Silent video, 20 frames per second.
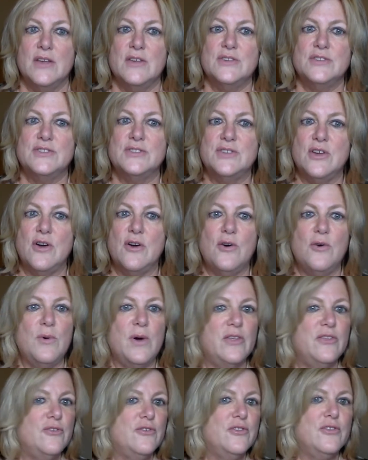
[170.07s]
So
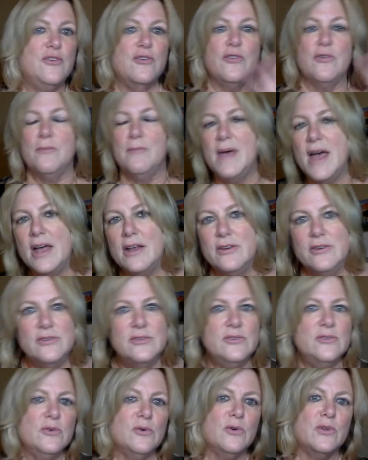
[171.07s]
whether you're the
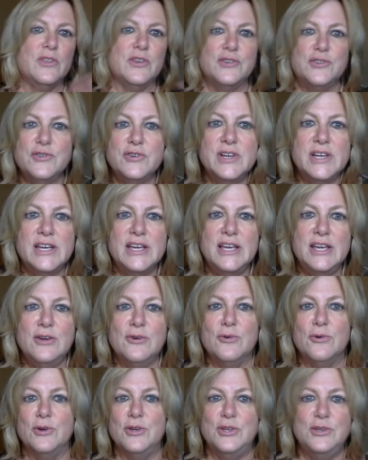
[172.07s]
mountain or the
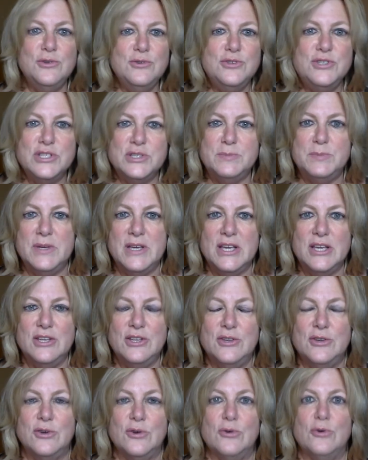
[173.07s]
tree or you just being
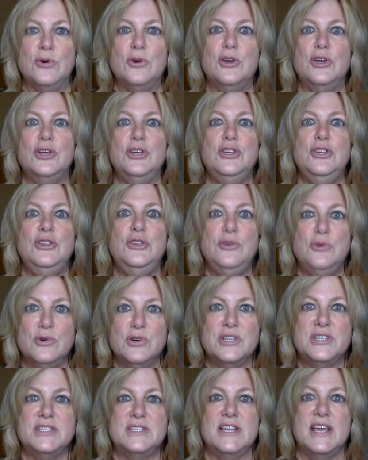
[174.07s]
you,
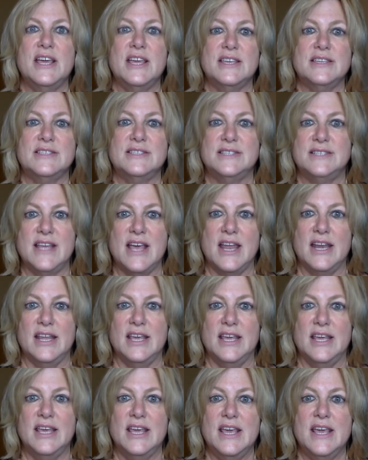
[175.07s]
you're staying
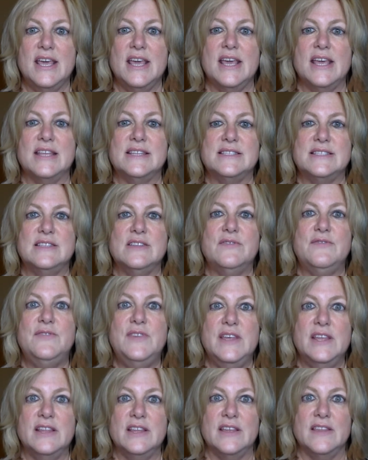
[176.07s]
steady. It's the
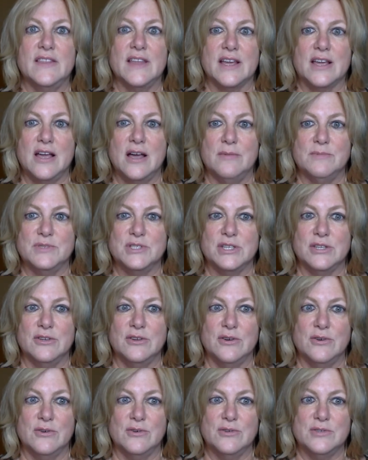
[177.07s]
feeling that comes and
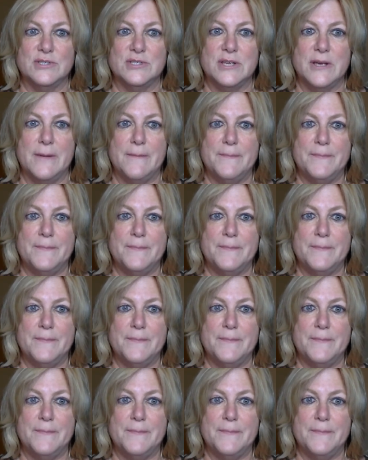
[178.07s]
goes.